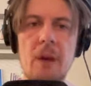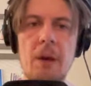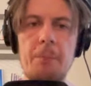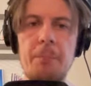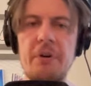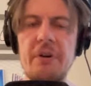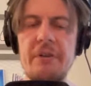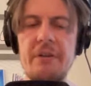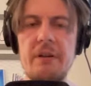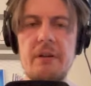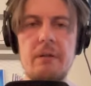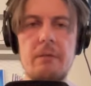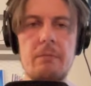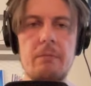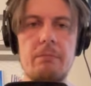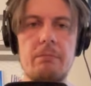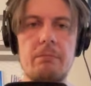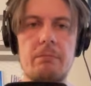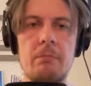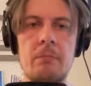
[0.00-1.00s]
pretty,
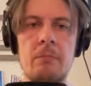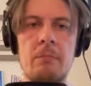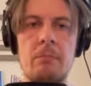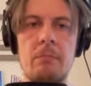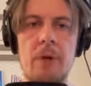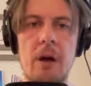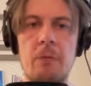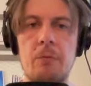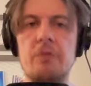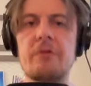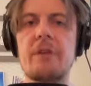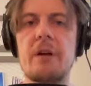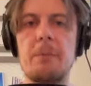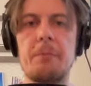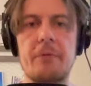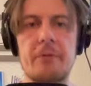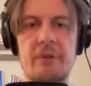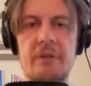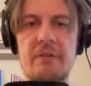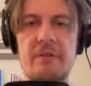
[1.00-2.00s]
um, I would say,
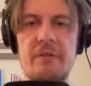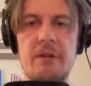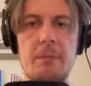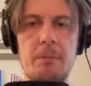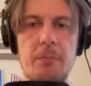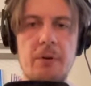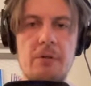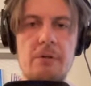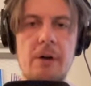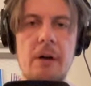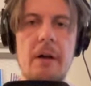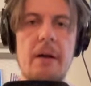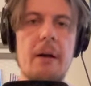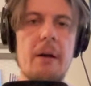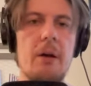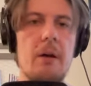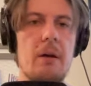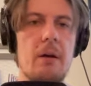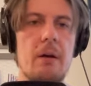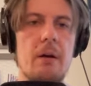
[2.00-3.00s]
pretty simple.
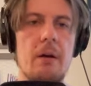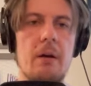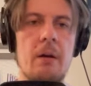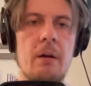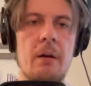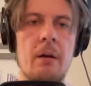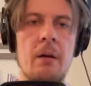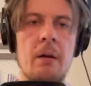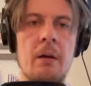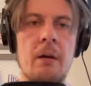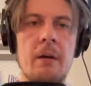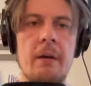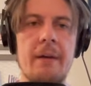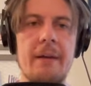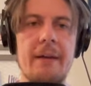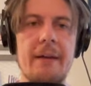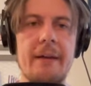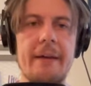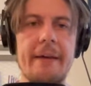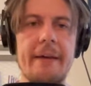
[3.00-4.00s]
Uh,
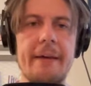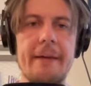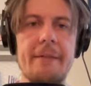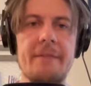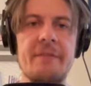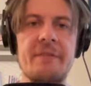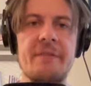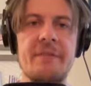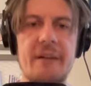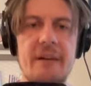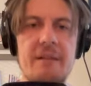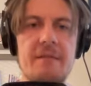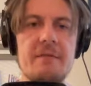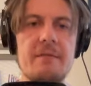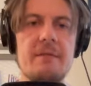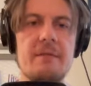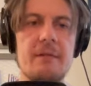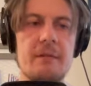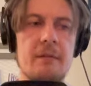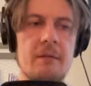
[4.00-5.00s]

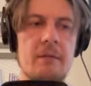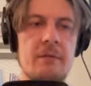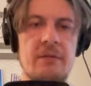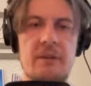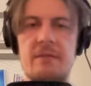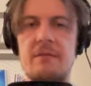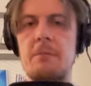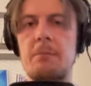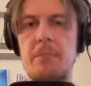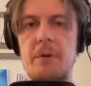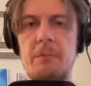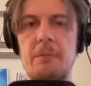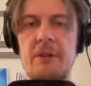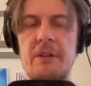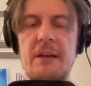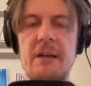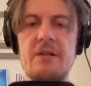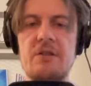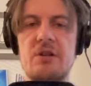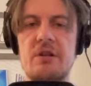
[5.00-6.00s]
this this
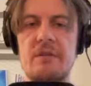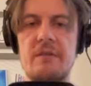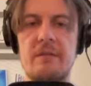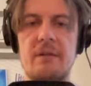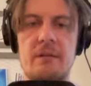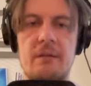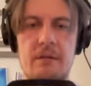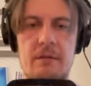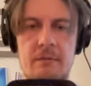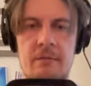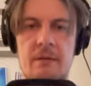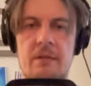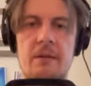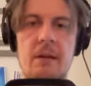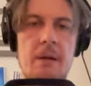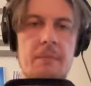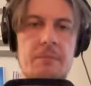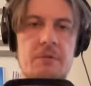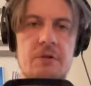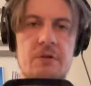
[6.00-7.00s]
implementation that that
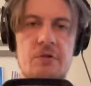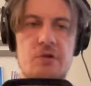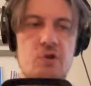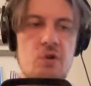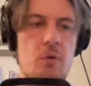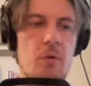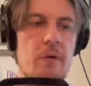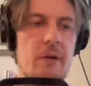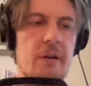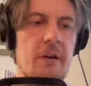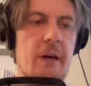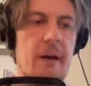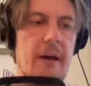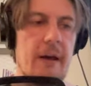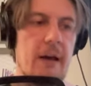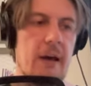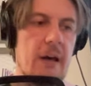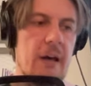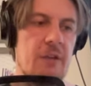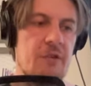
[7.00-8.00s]
I'm just showing,
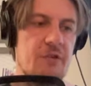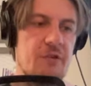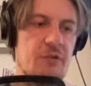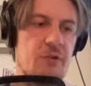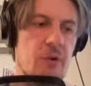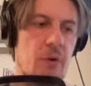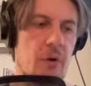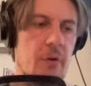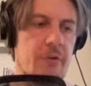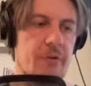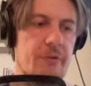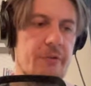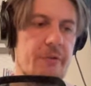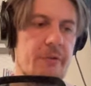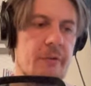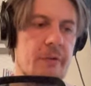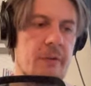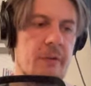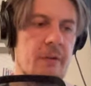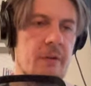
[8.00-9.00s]
it's not
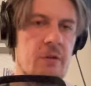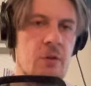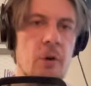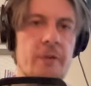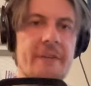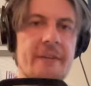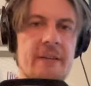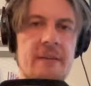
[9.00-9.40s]
uh, not a